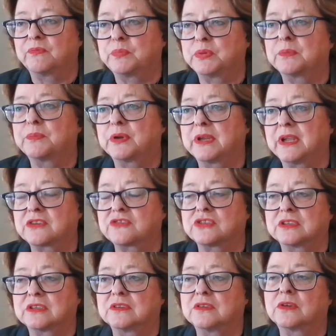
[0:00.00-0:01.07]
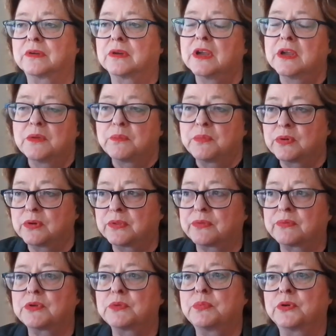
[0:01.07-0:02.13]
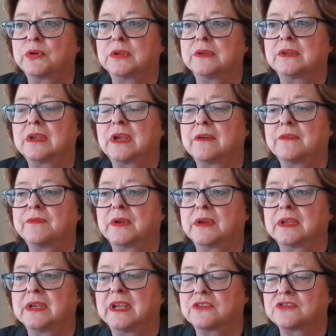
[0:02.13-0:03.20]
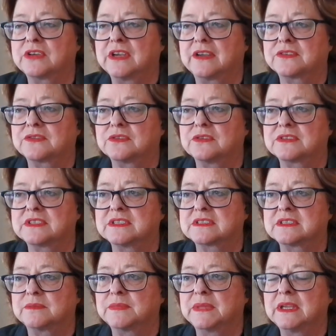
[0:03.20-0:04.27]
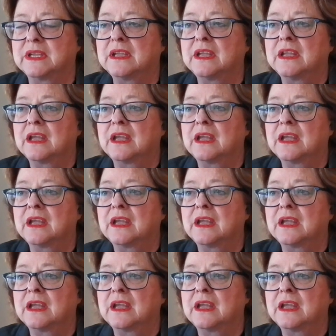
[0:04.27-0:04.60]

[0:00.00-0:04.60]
per production or per throughput of uh, natural gas through your system,